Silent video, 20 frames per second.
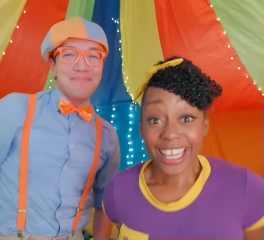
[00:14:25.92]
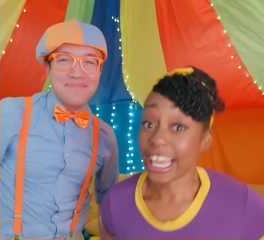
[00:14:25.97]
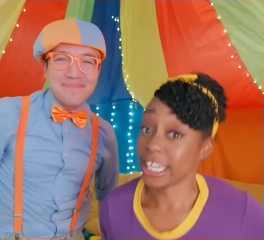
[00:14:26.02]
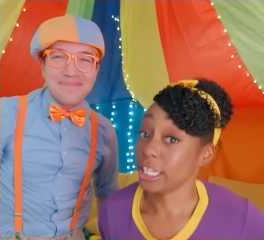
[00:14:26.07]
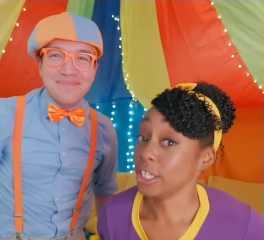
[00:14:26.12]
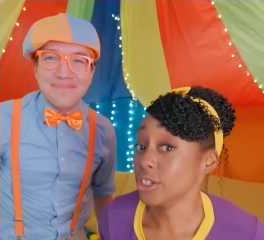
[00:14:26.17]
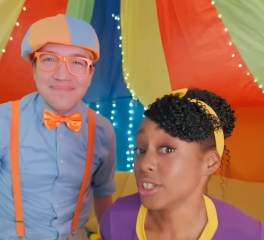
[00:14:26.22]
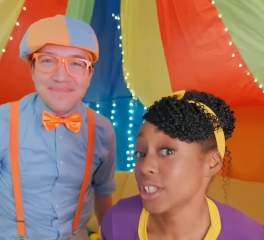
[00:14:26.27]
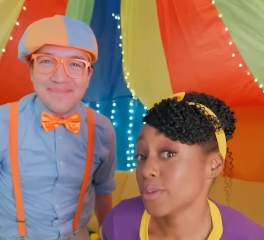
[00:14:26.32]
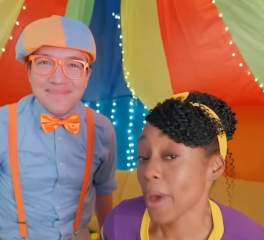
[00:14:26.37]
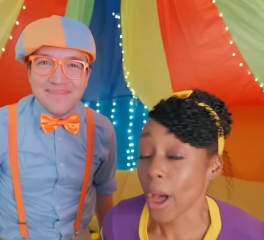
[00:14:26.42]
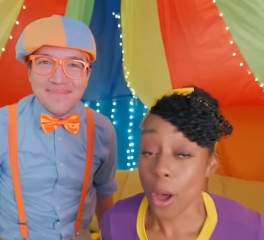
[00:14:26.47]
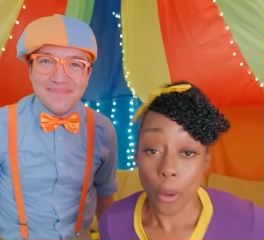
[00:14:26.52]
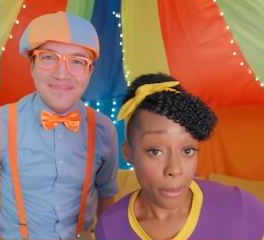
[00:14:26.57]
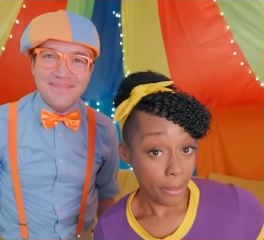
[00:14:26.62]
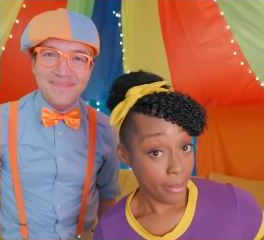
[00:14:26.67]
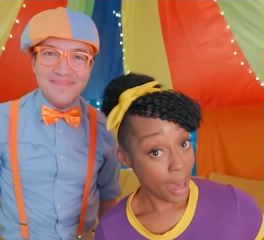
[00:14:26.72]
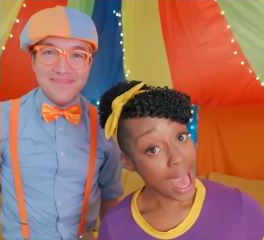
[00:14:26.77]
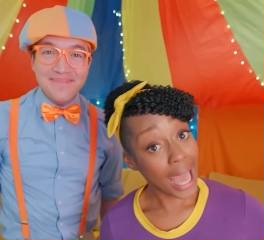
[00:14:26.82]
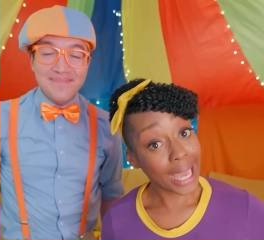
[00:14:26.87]
Speaker 1: Can you spell
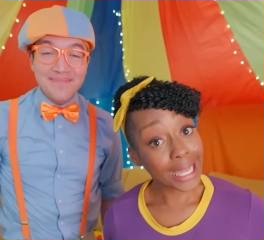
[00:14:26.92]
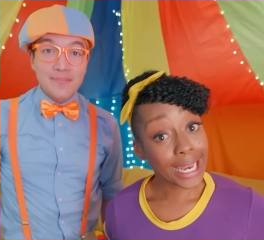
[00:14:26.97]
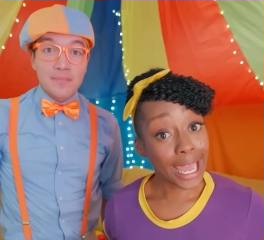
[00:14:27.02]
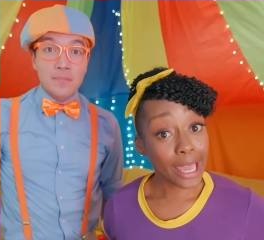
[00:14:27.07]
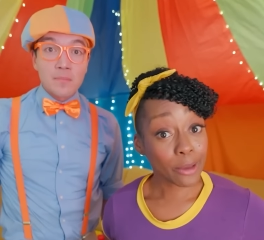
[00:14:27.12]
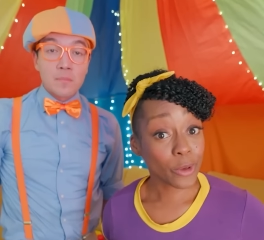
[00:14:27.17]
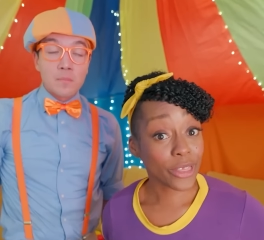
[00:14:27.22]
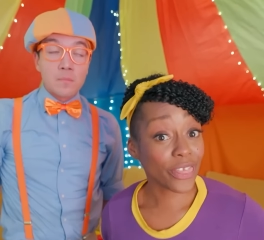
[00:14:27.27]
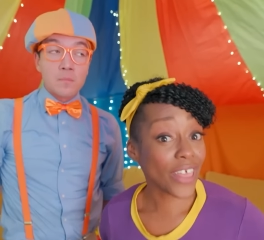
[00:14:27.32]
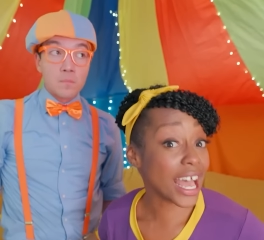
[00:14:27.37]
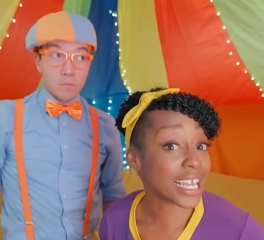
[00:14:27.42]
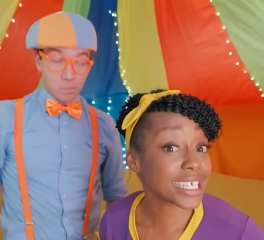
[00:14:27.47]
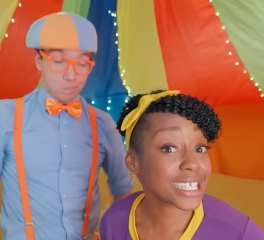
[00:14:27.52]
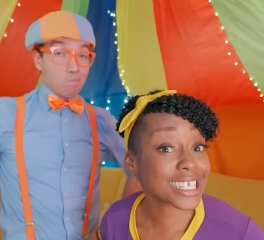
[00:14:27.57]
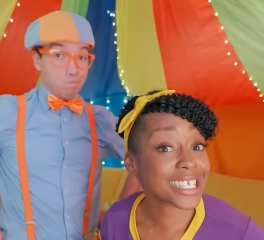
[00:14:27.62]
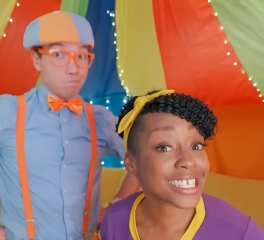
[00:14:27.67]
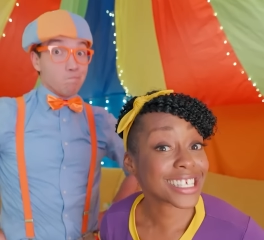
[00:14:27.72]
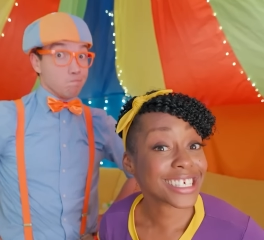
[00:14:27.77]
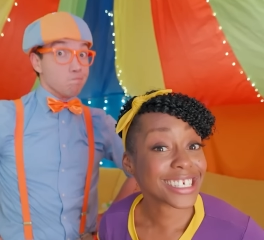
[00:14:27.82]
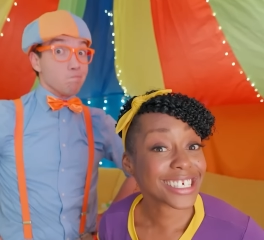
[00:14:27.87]
my name with us?
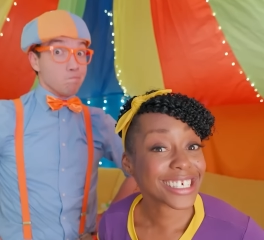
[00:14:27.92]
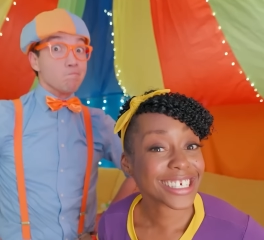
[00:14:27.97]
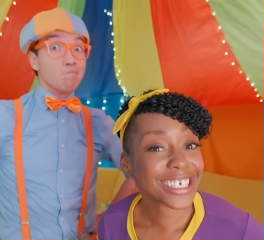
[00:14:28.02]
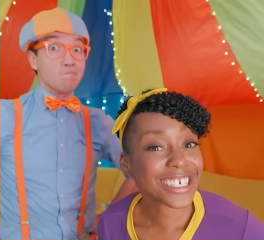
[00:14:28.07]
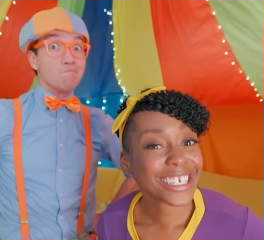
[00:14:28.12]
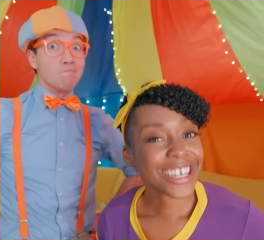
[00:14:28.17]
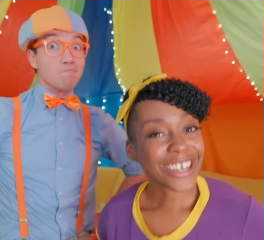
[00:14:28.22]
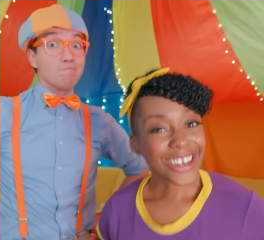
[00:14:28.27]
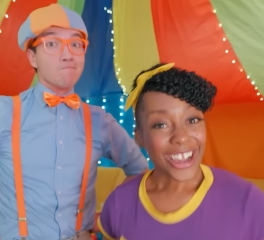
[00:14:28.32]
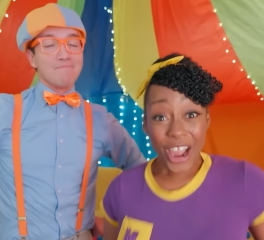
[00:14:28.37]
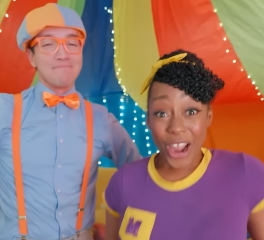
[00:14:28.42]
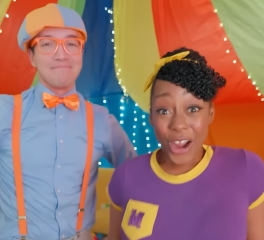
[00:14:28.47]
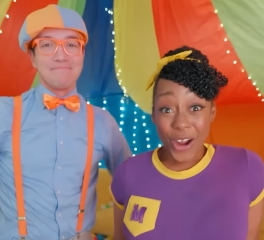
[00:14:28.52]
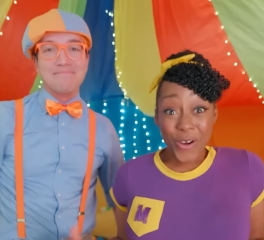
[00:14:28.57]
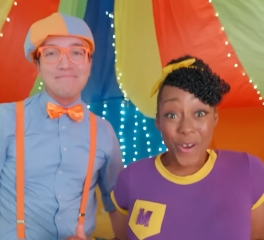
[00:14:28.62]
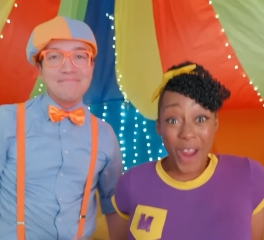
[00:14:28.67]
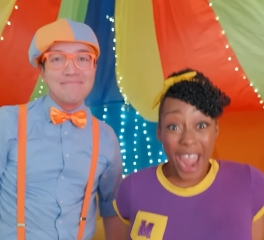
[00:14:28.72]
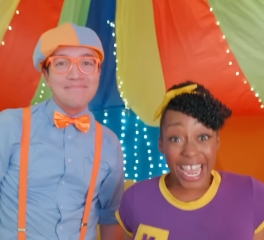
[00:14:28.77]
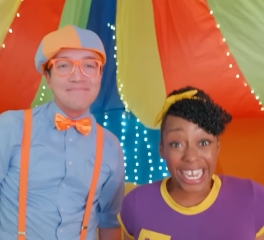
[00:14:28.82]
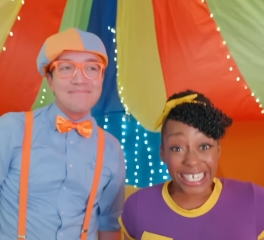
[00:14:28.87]

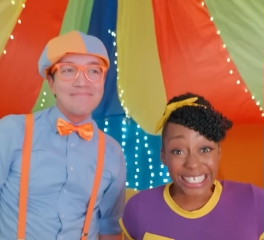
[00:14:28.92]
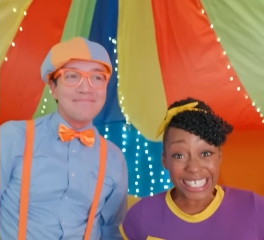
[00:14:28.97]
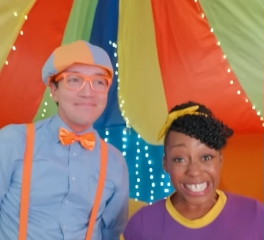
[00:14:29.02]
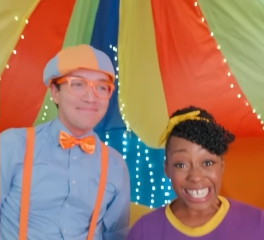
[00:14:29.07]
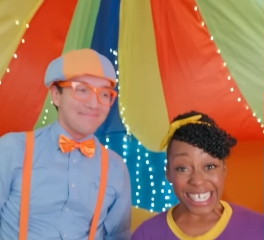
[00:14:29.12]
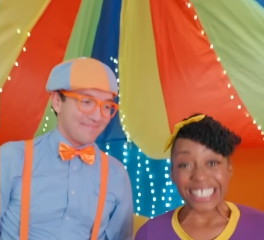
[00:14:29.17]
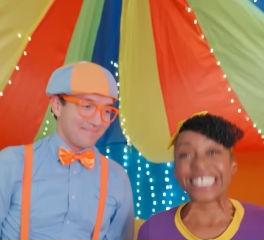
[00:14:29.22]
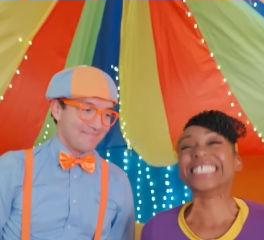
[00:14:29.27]
Great.